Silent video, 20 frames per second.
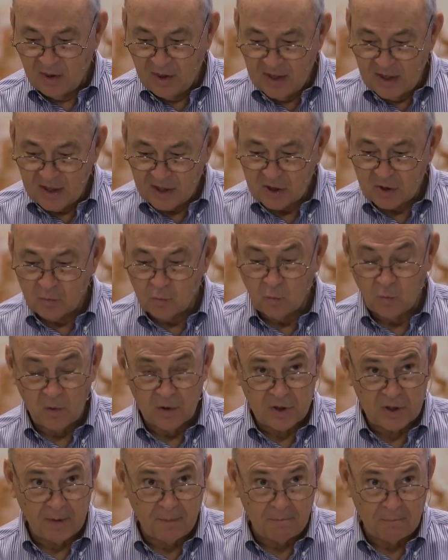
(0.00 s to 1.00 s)
This
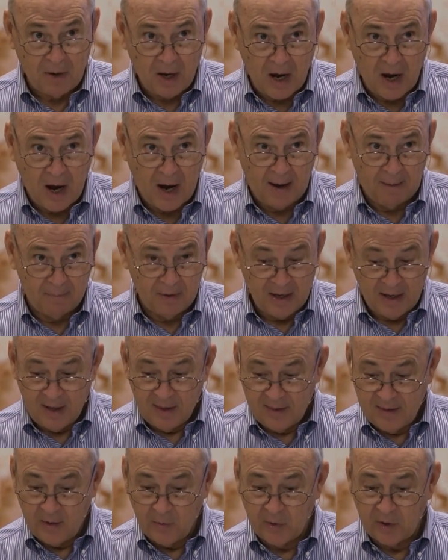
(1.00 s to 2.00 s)
was a mob.
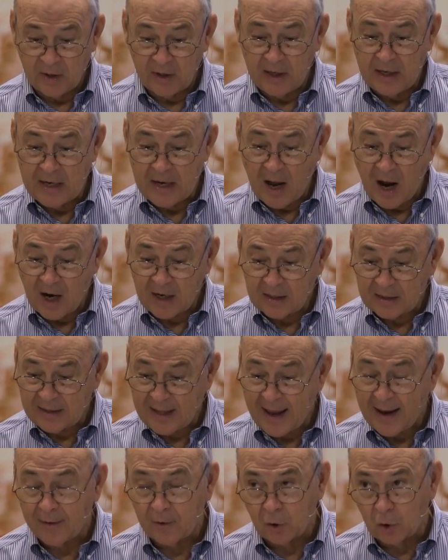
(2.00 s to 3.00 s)
They were going to knock
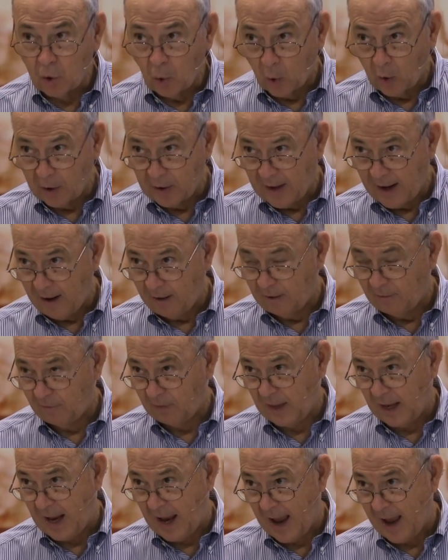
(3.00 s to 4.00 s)
that door down if
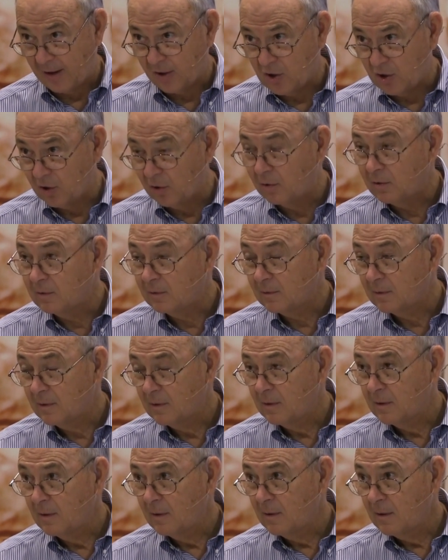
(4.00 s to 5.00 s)
they had to.
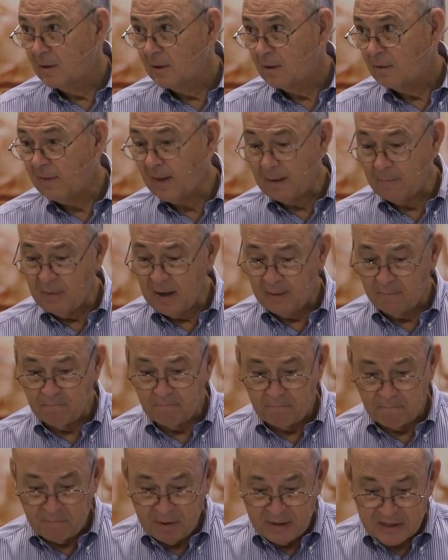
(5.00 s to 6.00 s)
They meant
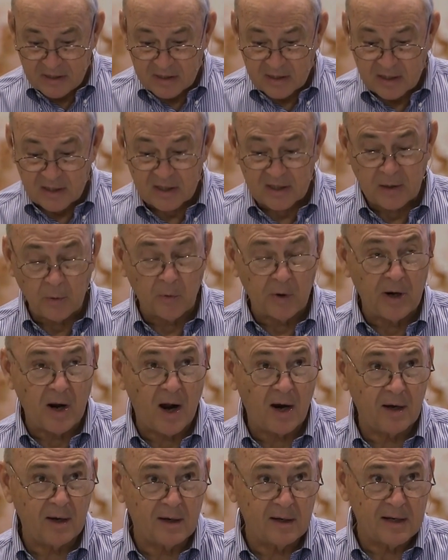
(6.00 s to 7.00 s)
business. They were
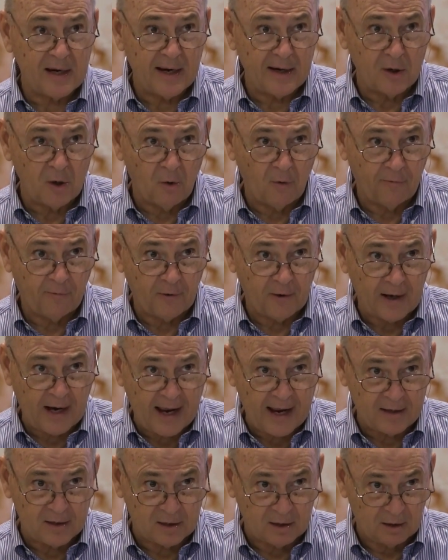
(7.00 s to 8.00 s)
not going to take no for an
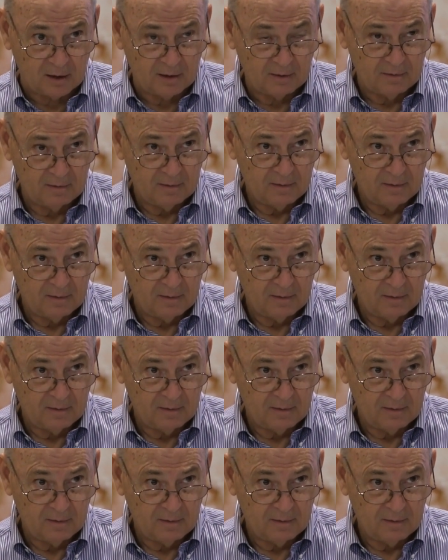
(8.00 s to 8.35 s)
answer.